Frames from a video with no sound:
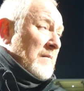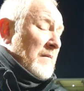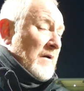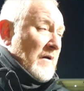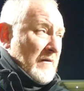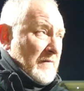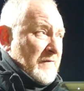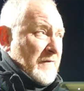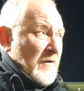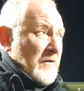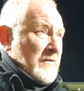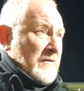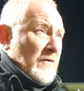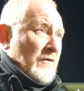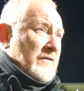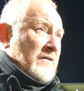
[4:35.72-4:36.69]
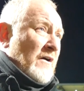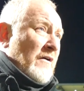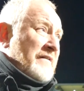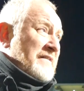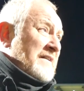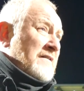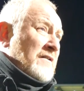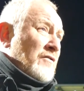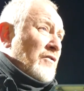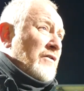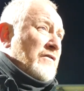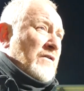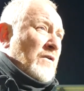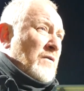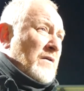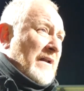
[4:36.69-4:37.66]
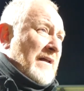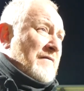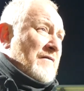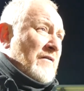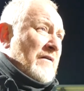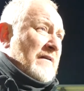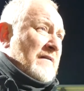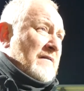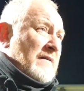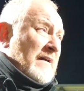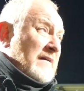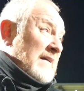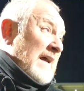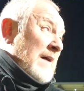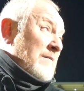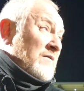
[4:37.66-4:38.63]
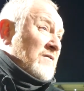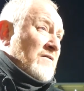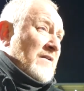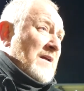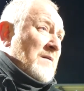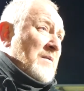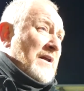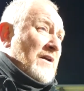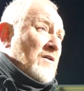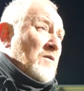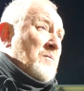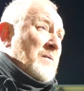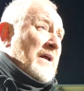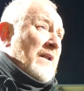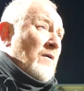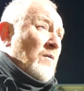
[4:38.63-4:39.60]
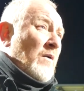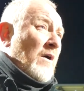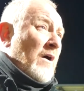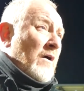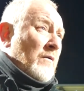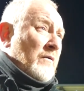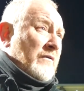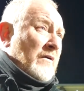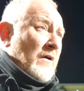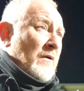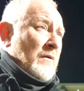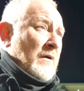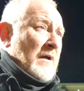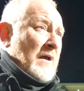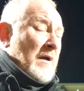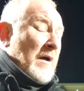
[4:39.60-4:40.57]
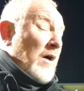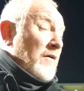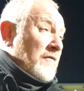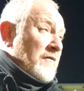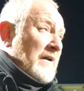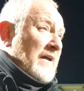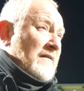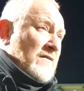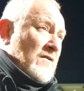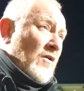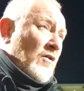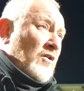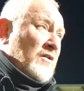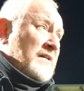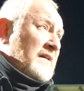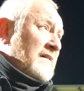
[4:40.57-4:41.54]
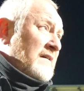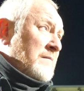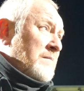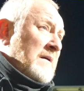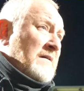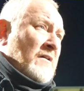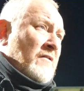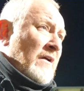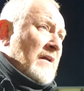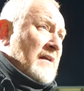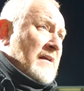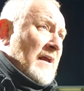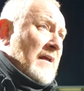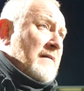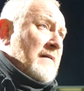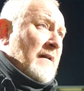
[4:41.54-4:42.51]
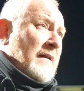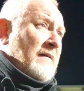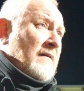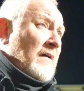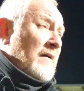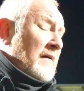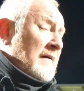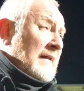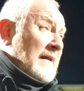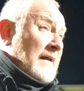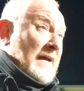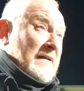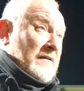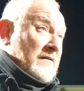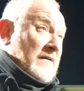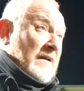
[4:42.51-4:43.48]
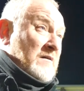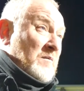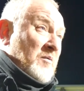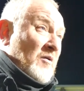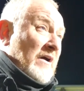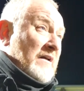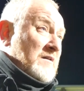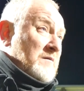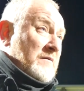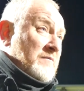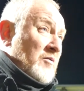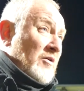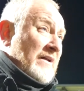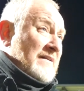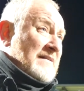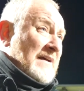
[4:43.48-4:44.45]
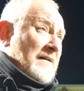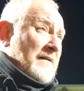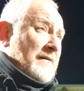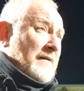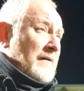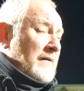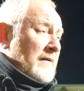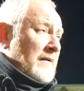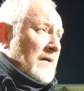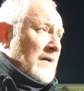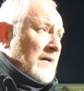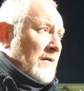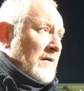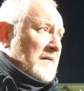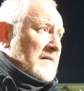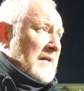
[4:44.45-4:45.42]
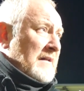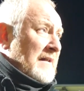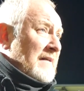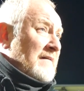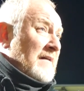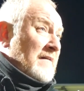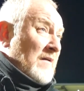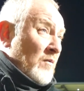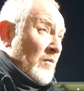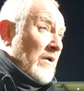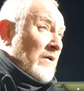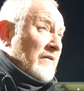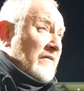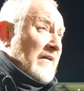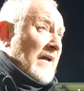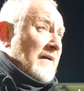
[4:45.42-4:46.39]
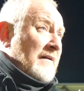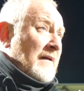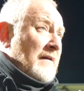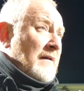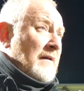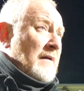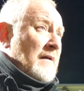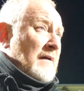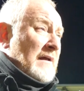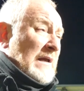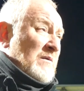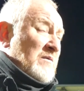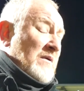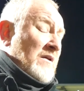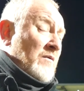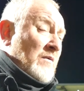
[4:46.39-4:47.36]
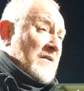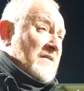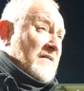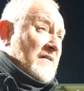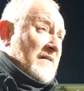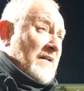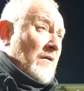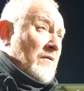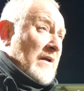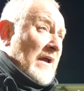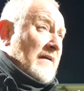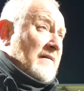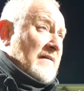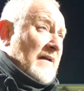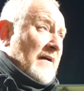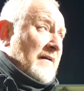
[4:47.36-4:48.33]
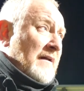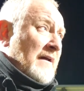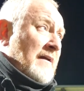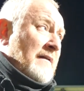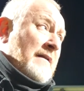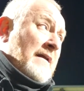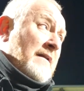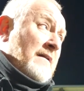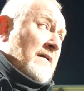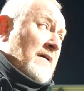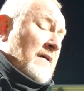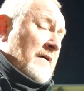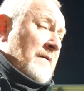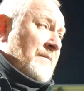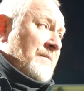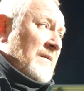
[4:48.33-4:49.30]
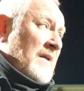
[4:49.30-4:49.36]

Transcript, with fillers: uh, first looks eyes, it doesn't look too clever. It's it's a hamstring, but it could be a little while. So hopefully it's not, because he's a he's a great kid, and he's a he's a he's a bright bright talent. And uh, like I said, he's, he done well on Saturday. He was one of the ones that did okay Saturday, and then uh,